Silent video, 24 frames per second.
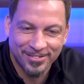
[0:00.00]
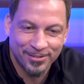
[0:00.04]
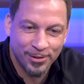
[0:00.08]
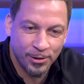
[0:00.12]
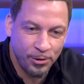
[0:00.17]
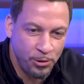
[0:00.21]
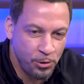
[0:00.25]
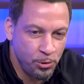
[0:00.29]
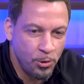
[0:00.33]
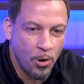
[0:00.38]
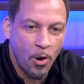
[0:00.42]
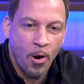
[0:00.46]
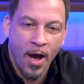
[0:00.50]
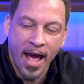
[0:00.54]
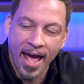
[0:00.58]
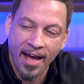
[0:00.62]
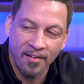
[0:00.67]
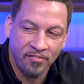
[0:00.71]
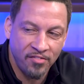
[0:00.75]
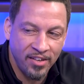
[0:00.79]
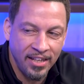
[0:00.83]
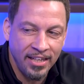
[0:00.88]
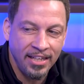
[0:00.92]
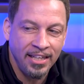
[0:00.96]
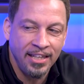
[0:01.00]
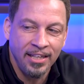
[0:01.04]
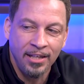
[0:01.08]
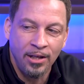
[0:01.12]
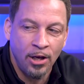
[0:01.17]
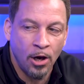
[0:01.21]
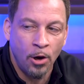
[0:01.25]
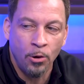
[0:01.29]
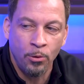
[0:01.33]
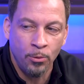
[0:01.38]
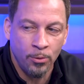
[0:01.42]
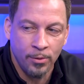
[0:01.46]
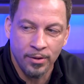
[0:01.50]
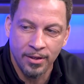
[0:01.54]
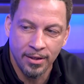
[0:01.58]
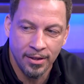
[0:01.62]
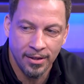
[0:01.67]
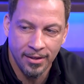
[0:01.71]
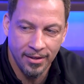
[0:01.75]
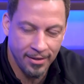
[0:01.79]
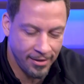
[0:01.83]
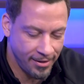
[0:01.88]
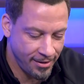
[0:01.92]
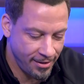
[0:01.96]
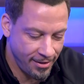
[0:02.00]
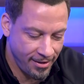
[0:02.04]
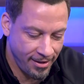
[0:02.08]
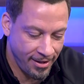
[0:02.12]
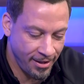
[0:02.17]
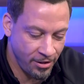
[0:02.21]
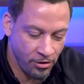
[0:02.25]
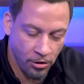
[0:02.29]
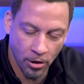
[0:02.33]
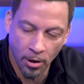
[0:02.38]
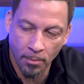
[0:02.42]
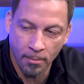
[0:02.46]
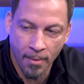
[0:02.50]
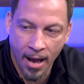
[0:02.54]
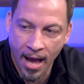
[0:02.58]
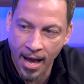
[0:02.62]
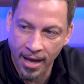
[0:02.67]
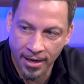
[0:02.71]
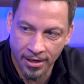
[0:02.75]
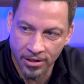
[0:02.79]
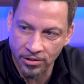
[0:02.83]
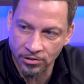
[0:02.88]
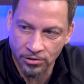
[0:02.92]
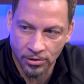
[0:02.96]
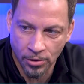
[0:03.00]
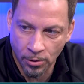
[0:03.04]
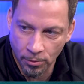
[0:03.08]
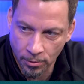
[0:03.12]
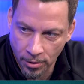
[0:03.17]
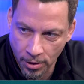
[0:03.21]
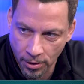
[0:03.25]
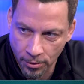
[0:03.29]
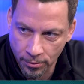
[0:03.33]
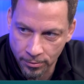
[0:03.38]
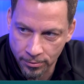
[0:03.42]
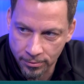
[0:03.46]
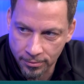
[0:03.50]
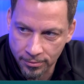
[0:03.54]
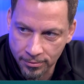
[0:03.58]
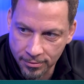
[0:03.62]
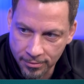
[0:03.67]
So you don't have any GOAT in your mind? There's no GOAT?